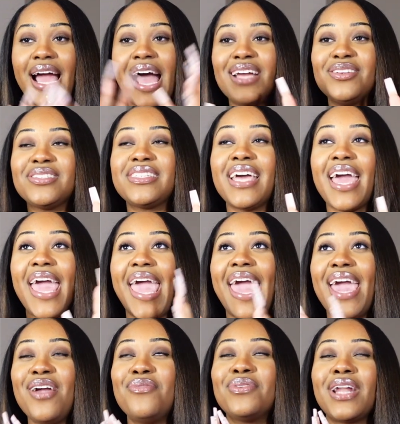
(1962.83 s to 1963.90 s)
I used to
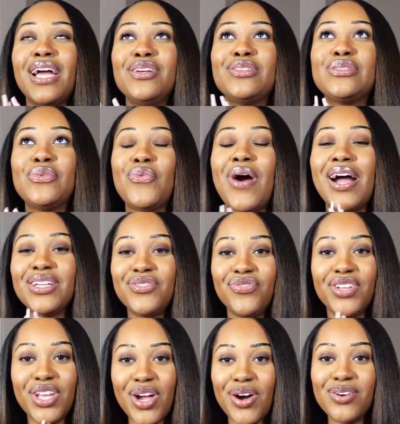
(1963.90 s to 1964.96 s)
hate when I used to watch
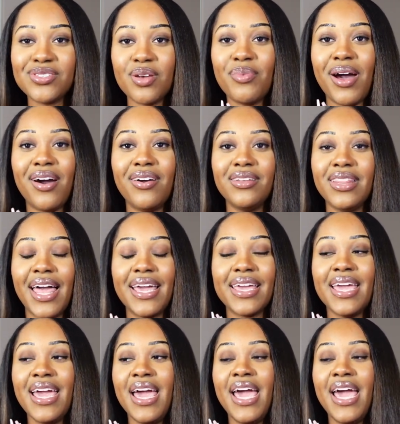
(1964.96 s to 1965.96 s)
videos about like